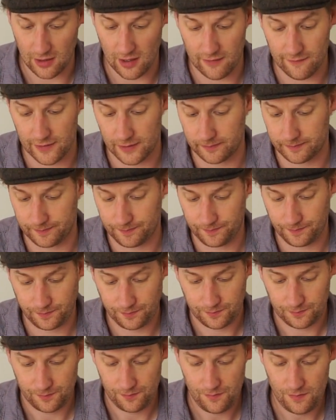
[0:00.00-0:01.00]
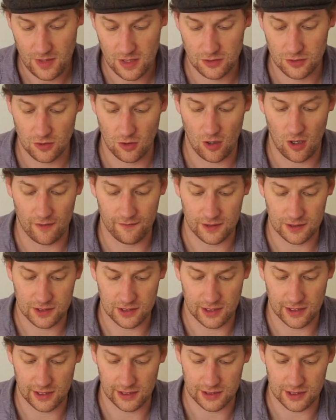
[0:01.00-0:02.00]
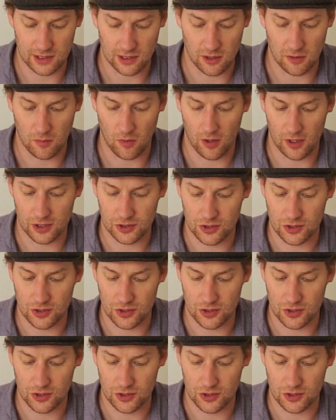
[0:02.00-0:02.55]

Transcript: love it. So obviously it's a little more